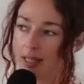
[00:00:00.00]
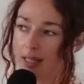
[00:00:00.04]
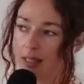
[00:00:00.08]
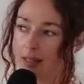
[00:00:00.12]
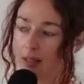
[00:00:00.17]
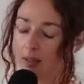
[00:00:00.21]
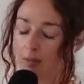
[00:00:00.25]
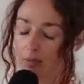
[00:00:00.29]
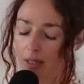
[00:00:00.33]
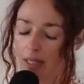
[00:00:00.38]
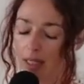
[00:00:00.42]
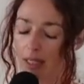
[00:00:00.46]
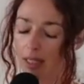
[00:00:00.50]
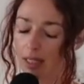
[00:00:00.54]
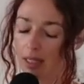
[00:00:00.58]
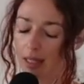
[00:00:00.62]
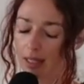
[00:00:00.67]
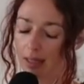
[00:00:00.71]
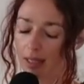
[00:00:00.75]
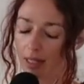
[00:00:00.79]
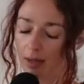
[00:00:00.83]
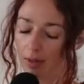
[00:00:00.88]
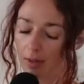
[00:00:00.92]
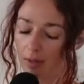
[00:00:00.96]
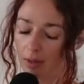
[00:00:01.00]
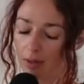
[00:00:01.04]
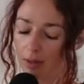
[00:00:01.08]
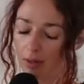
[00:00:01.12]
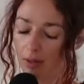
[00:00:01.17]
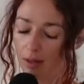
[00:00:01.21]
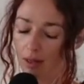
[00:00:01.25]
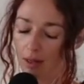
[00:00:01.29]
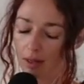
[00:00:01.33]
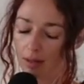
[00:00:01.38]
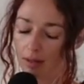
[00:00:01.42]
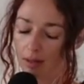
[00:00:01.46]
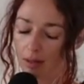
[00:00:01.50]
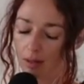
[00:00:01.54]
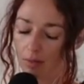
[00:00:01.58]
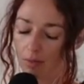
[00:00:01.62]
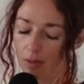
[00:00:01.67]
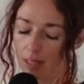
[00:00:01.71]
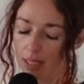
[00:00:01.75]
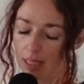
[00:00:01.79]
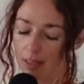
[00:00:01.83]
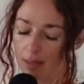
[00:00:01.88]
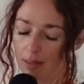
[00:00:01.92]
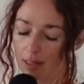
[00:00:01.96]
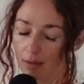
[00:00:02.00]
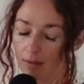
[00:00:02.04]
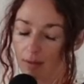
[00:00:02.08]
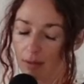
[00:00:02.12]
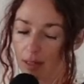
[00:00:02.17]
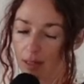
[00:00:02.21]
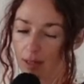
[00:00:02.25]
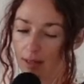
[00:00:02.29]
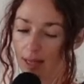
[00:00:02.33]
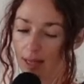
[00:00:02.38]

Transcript: liked to read, he allowed us to read stuff in the